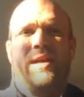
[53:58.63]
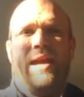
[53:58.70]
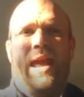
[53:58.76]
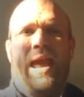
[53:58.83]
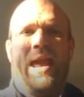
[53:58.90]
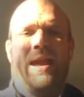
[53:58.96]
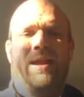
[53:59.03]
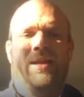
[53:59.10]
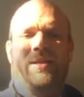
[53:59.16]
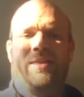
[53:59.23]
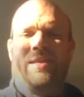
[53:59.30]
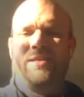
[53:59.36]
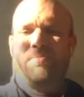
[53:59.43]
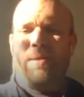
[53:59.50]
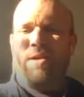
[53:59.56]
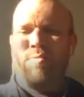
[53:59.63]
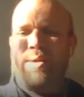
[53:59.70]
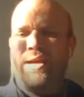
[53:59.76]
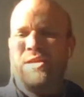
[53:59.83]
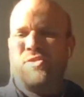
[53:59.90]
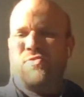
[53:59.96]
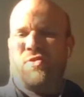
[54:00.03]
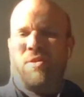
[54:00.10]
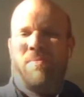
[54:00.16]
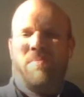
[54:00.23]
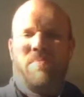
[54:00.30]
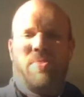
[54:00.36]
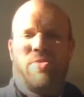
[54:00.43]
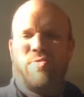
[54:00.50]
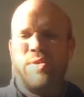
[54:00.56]
And these might range from
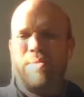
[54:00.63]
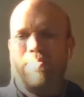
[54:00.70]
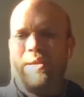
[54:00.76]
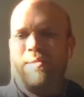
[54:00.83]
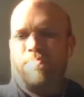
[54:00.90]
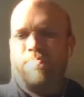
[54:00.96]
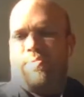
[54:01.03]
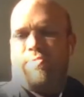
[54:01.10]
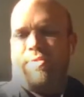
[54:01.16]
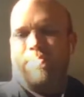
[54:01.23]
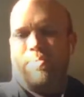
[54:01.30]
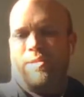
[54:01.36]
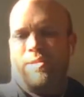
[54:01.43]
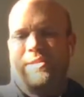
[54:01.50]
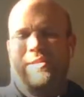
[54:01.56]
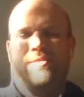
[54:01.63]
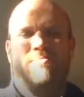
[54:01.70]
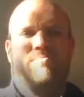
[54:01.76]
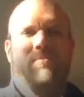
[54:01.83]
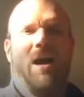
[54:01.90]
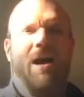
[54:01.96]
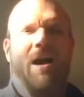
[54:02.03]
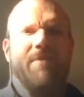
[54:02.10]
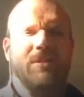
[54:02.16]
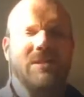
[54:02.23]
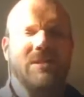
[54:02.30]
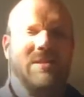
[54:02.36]
three pe three person offices